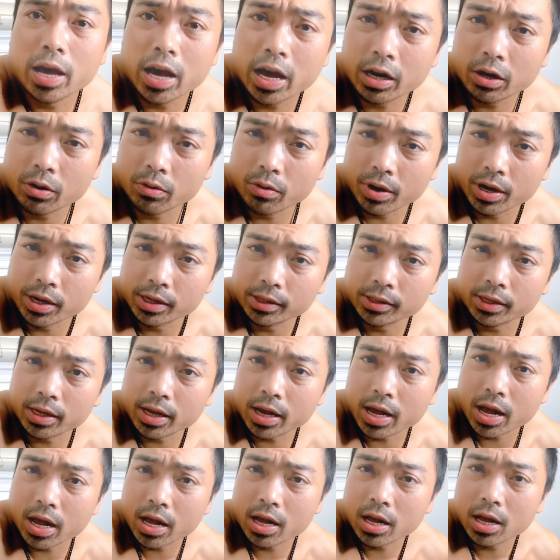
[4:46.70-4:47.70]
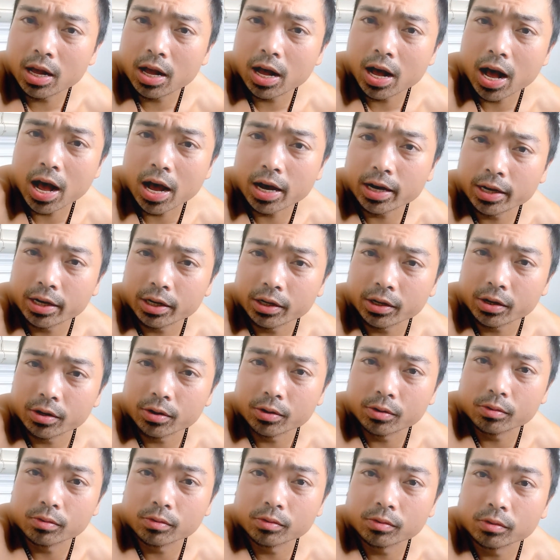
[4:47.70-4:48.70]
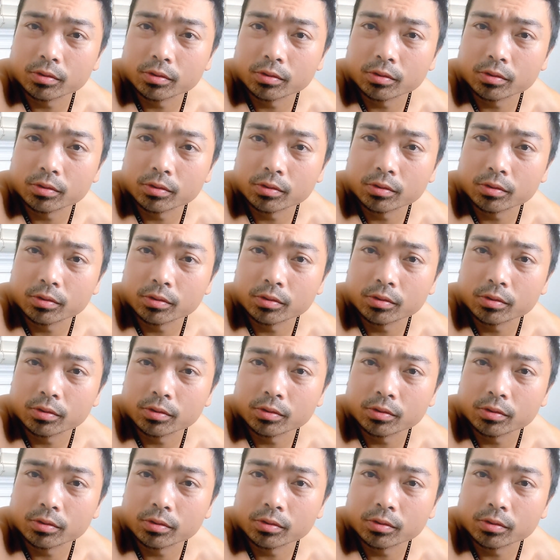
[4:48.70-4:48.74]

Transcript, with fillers: Anyways, I gotta go.